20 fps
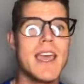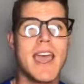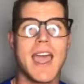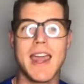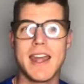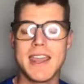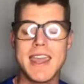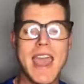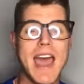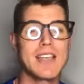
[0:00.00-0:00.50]

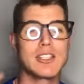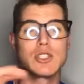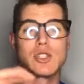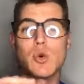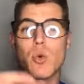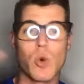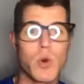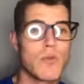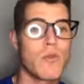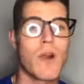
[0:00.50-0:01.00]
And he has
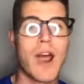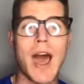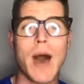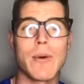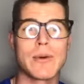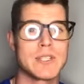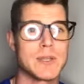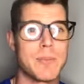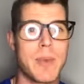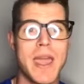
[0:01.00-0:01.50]
24
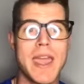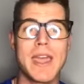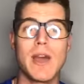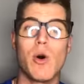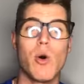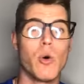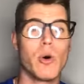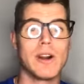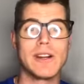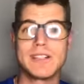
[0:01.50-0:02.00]
hours to pay it
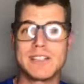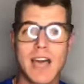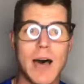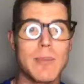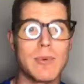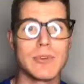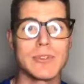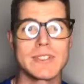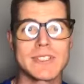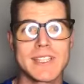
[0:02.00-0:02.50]
or it
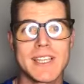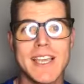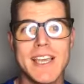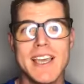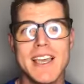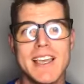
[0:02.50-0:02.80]
doubles.